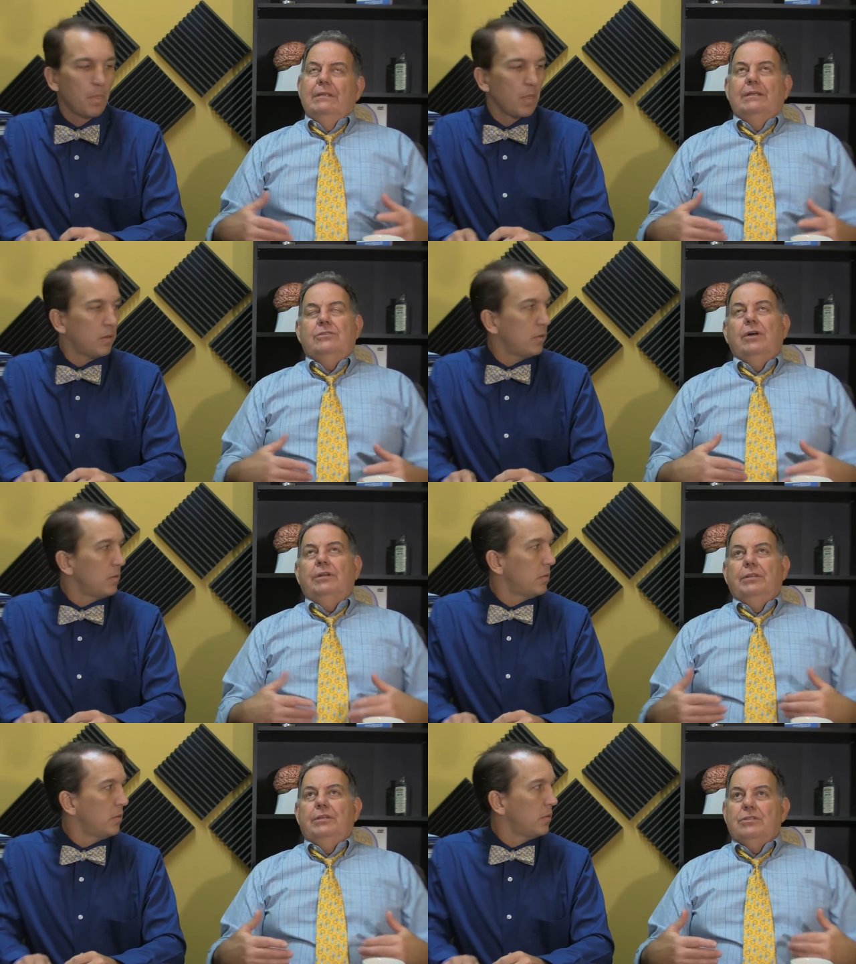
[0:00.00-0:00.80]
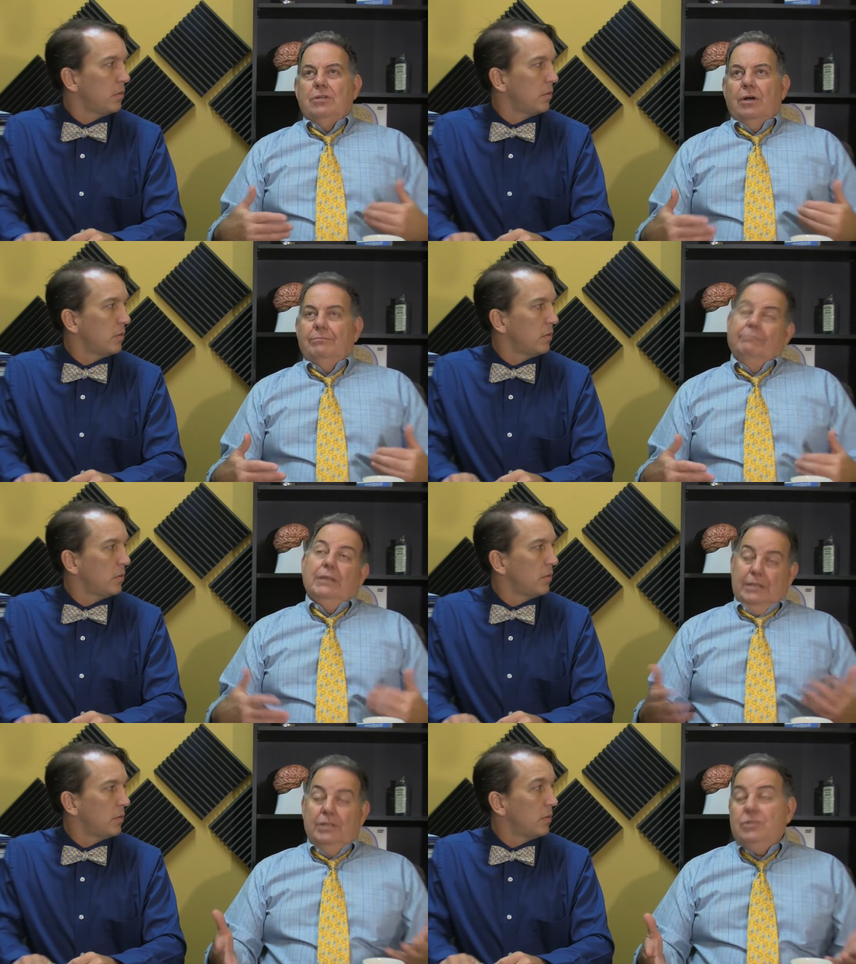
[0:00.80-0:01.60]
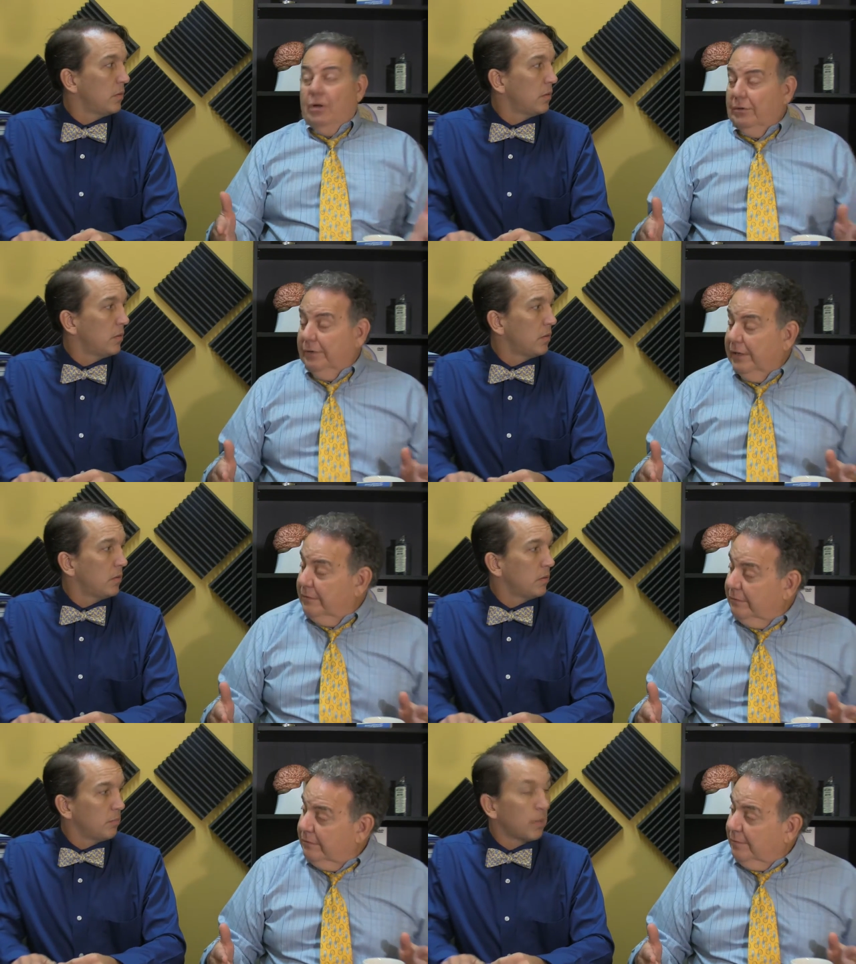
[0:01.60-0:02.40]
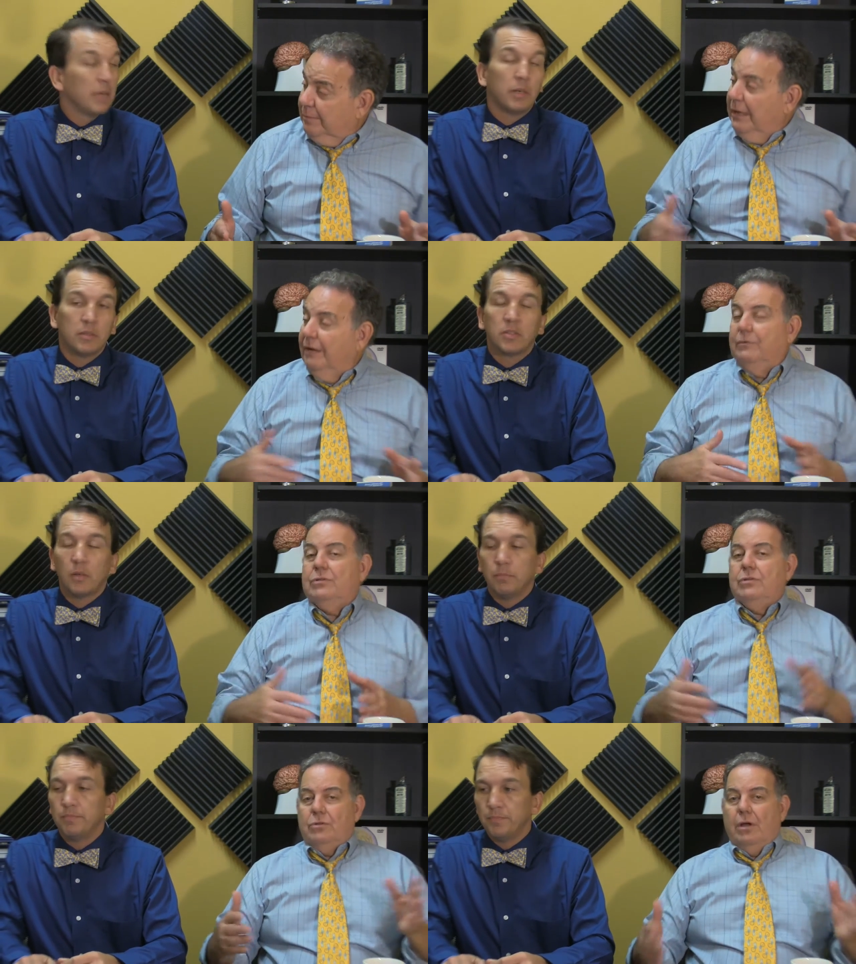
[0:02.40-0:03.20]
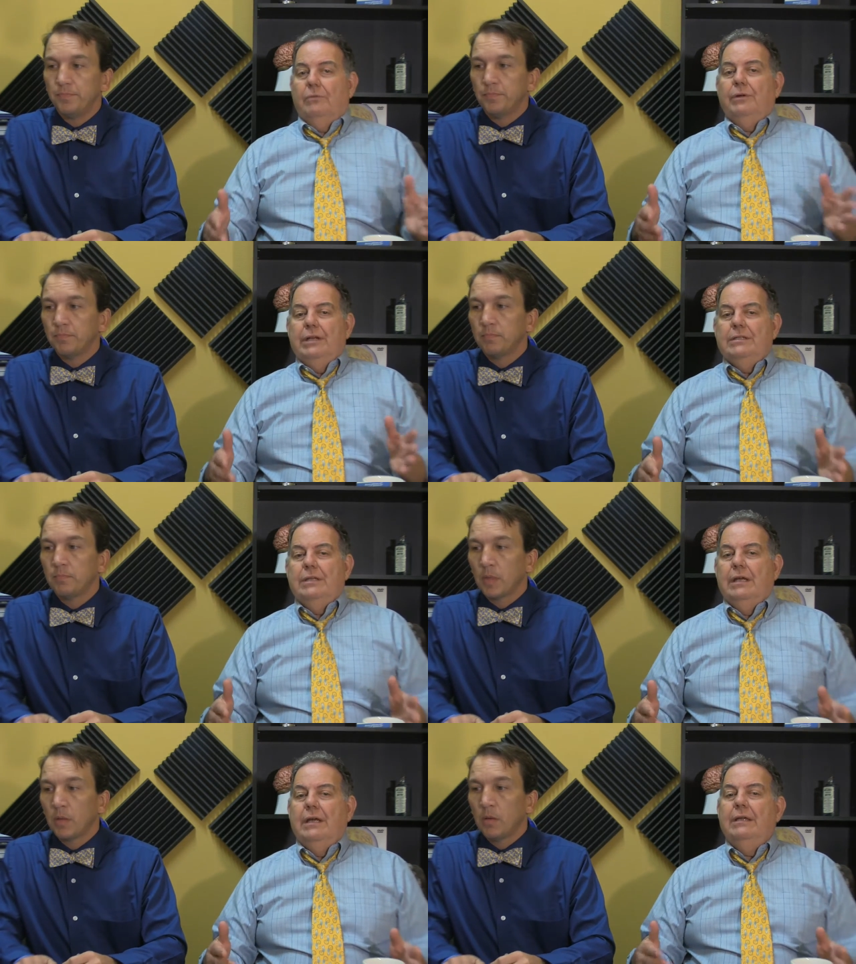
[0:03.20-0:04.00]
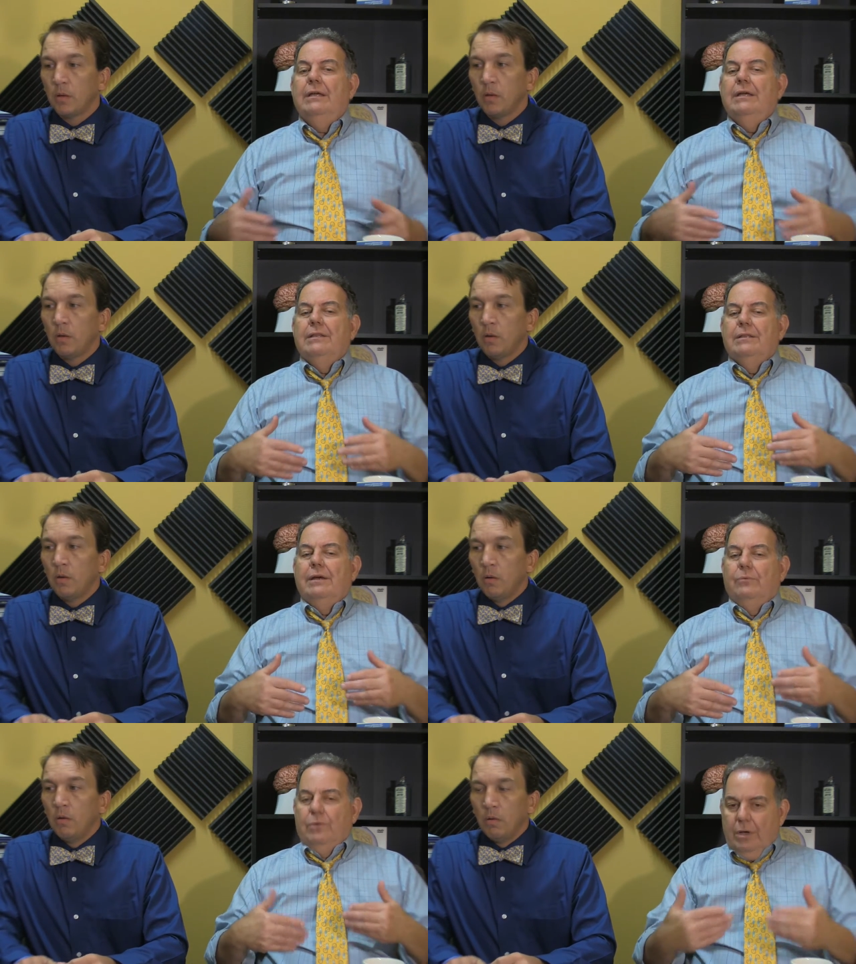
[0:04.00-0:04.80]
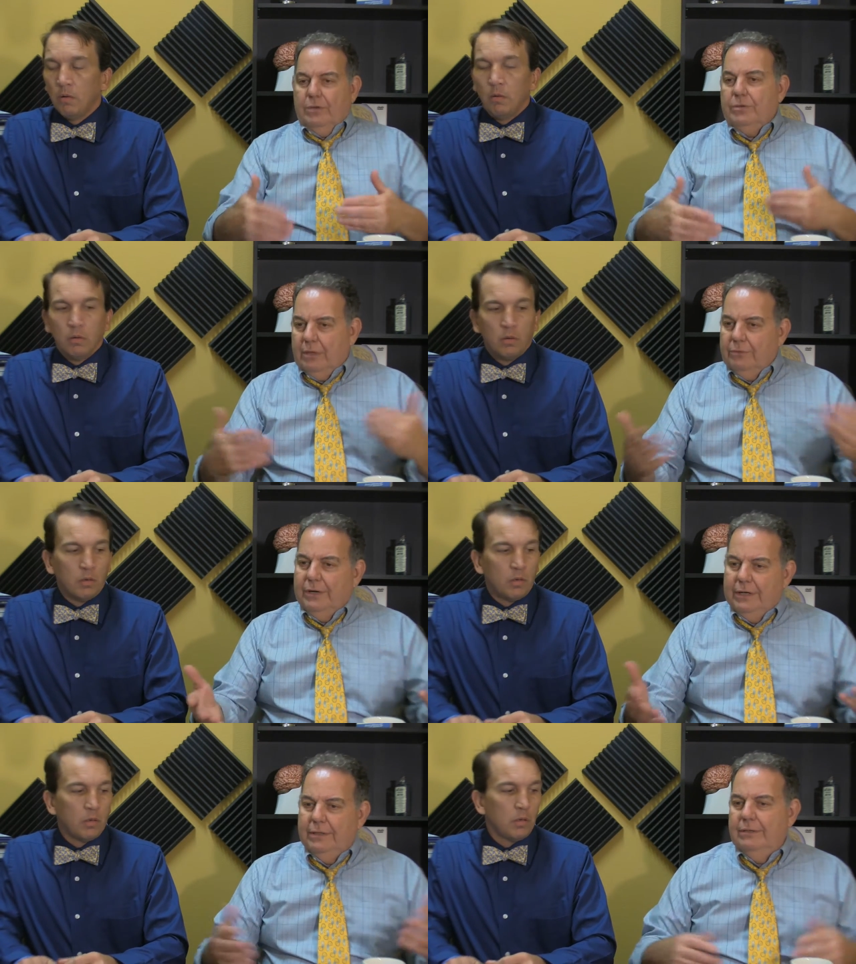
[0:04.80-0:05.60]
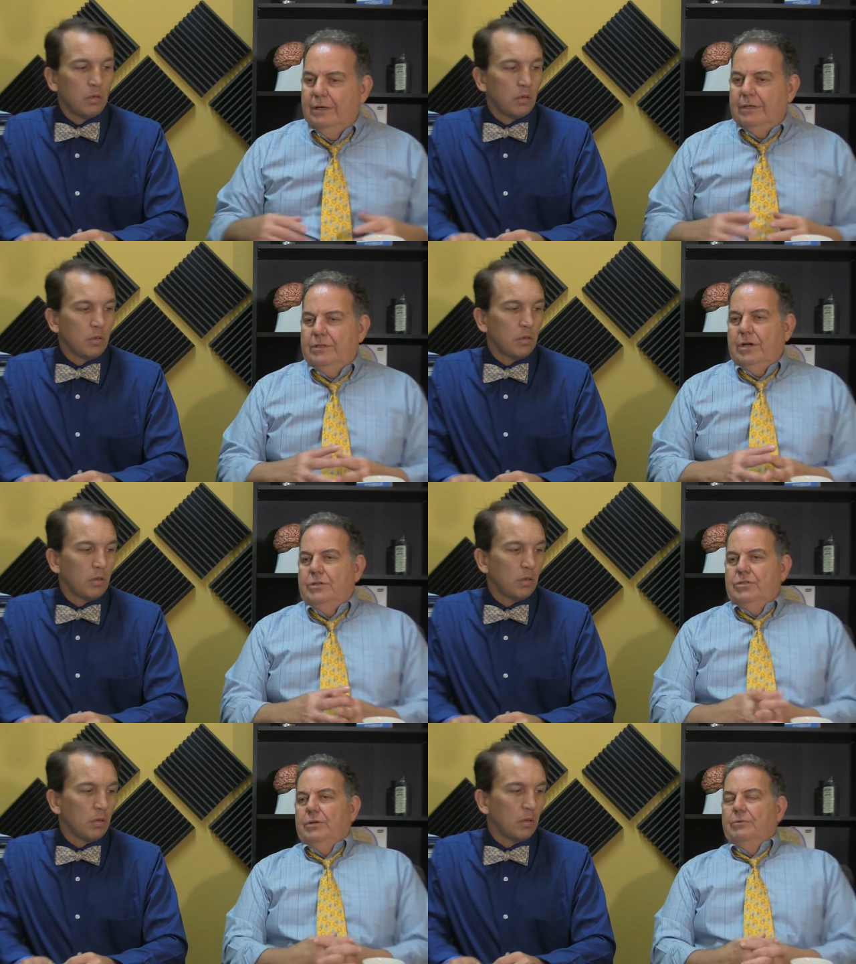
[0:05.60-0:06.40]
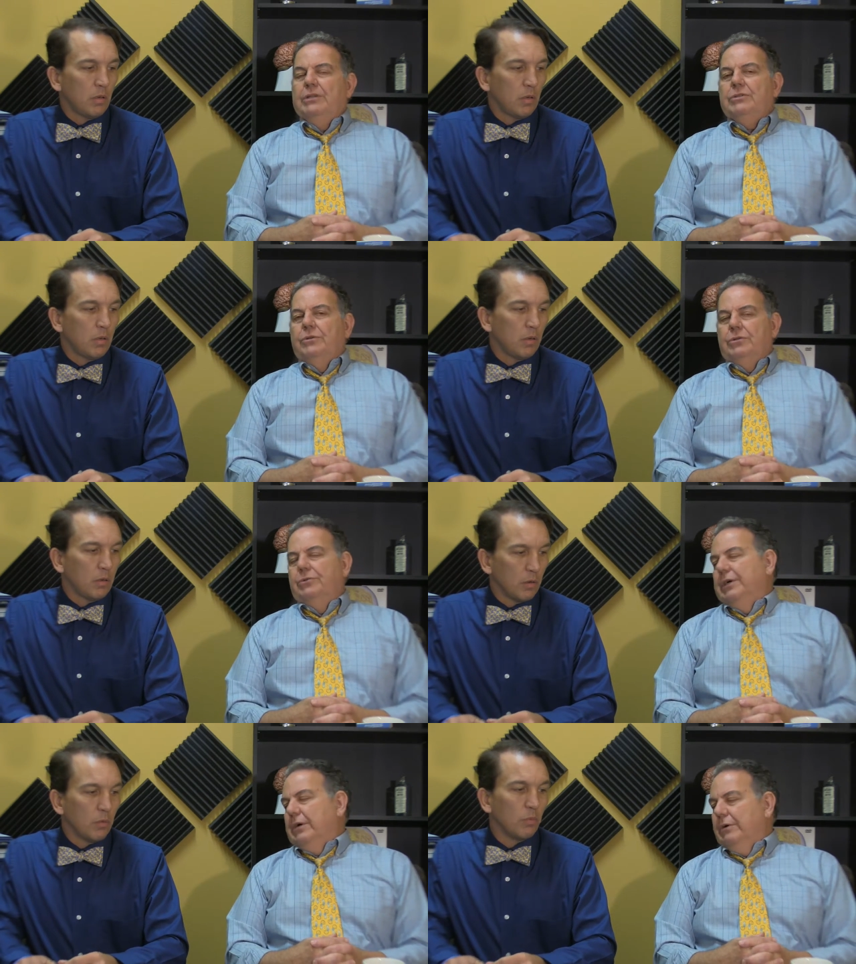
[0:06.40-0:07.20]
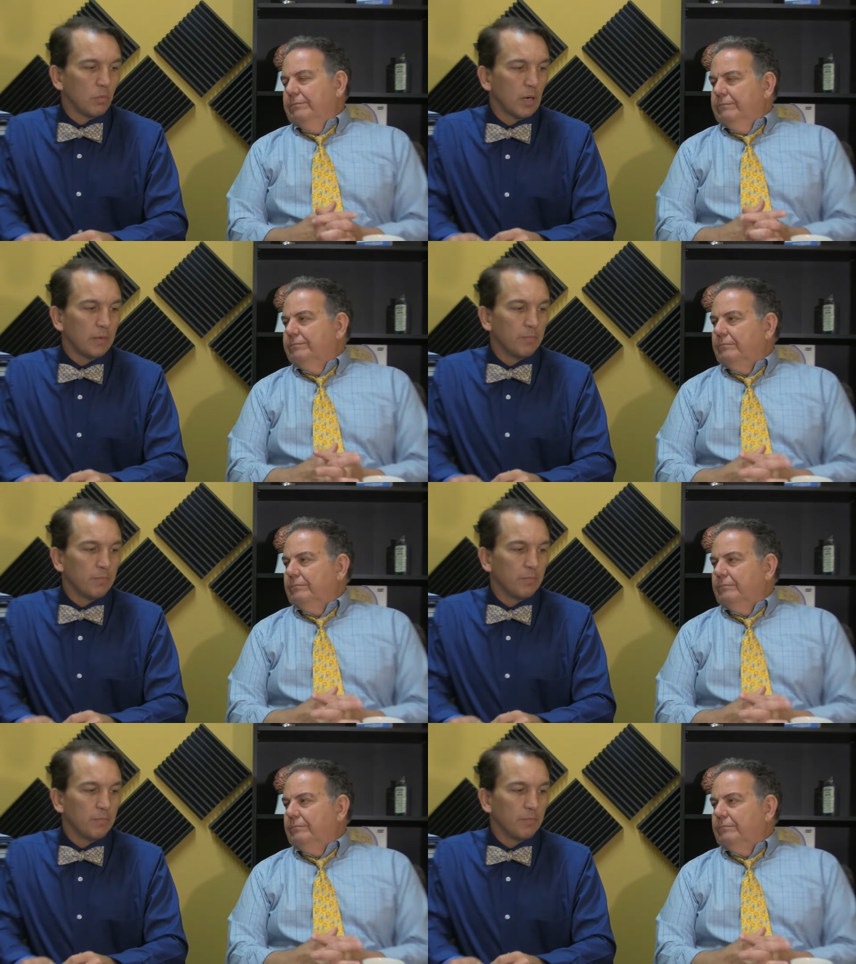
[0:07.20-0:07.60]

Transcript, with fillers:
Speaker 1: it's not that it's to- it is tolerated but, behaviors but are tolerated today that were not tolerated a, a generation or two ago. Right.